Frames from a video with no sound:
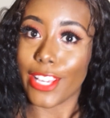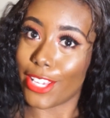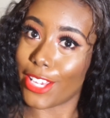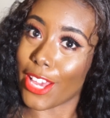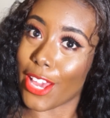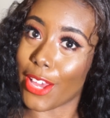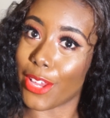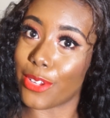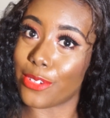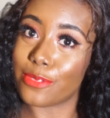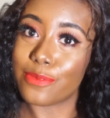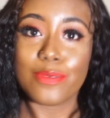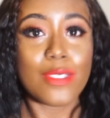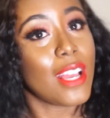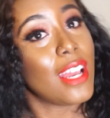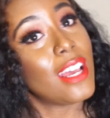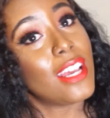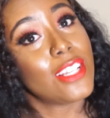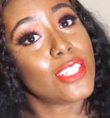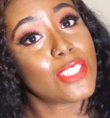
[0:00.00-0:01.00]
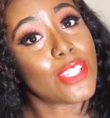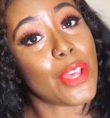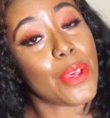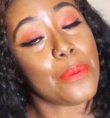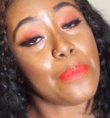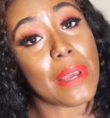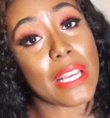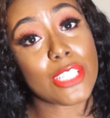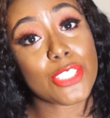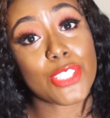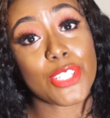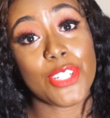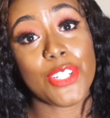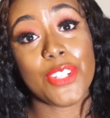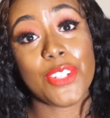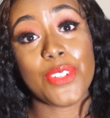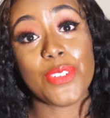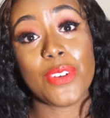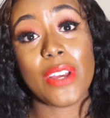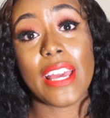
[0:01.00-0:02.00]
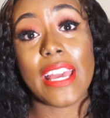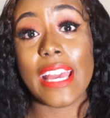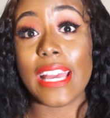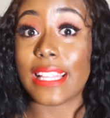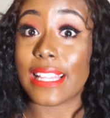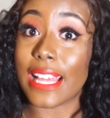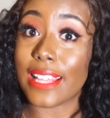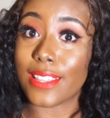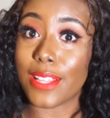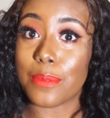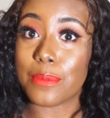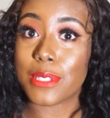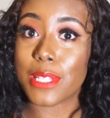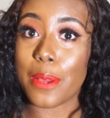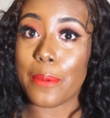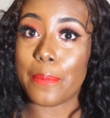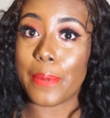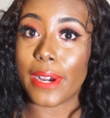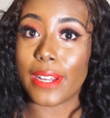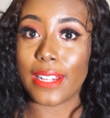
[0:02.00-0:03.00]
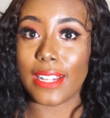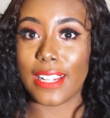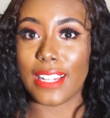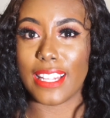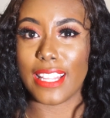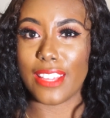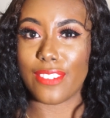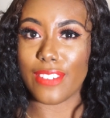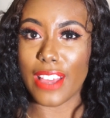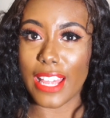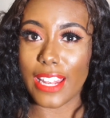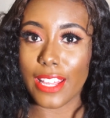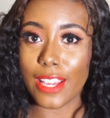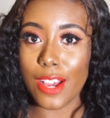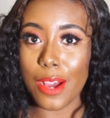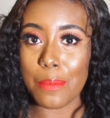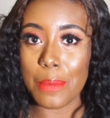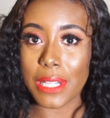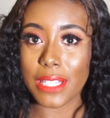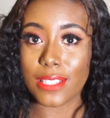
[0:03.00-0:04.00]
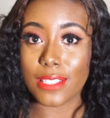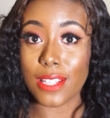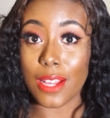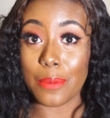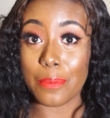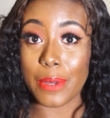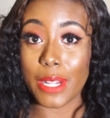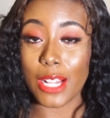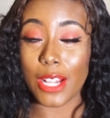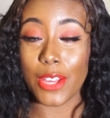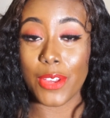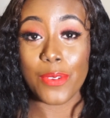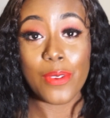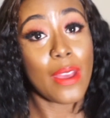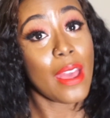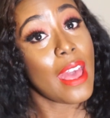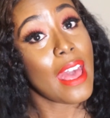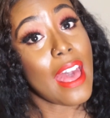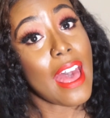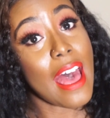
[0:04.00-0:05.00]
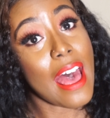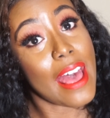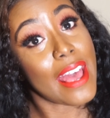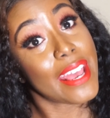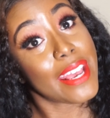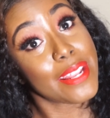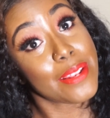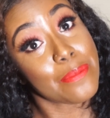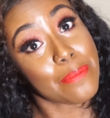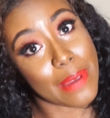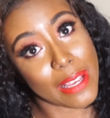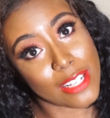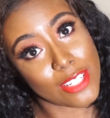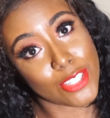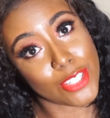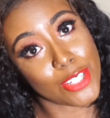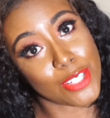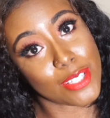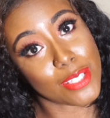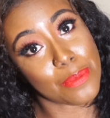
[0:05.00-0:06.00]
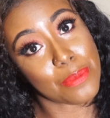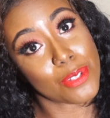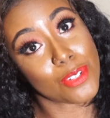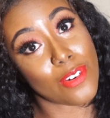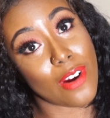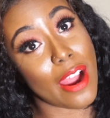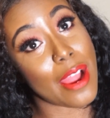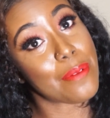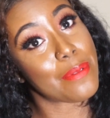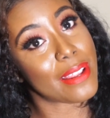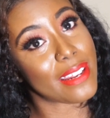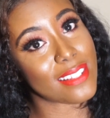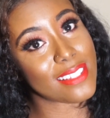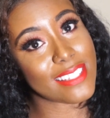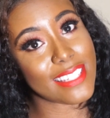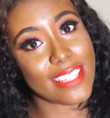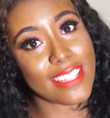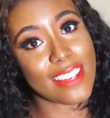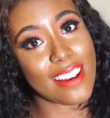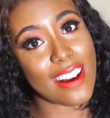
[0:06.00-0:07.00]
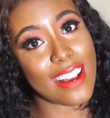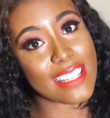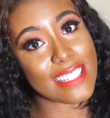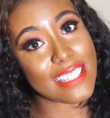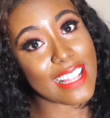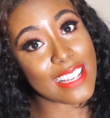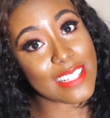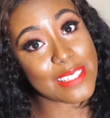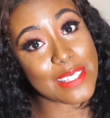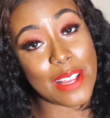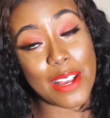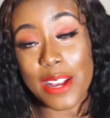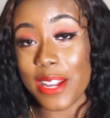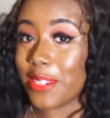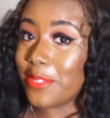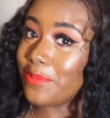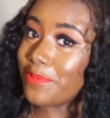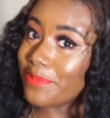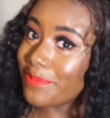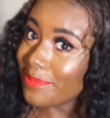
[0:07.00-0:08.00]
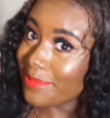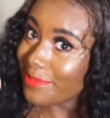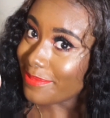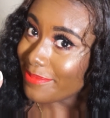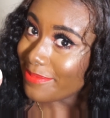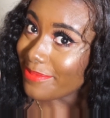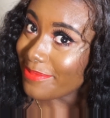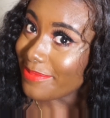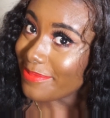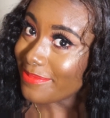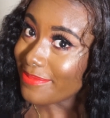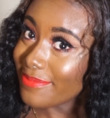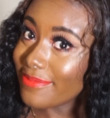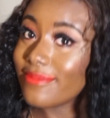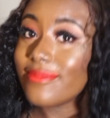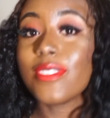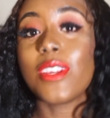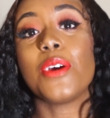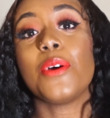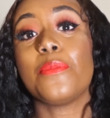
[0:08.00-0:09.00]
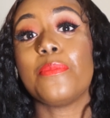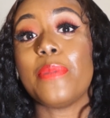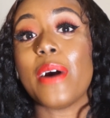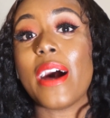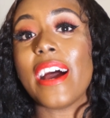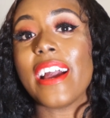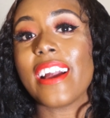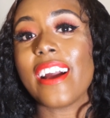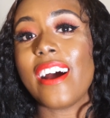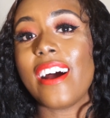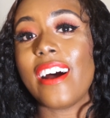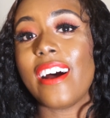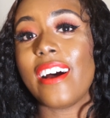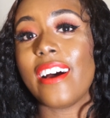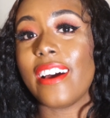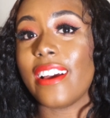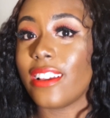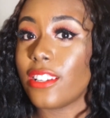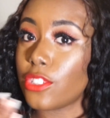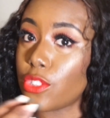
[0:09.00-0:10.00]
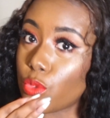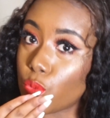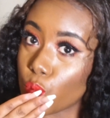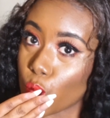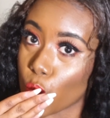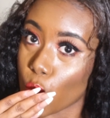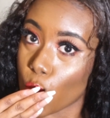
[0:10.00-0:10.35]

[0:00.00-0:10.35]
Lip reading: go. So make sure you hit that thumbs up button, leave any comments down below, and make sure you subscribe, and I'll see you guys next time. Bye guys.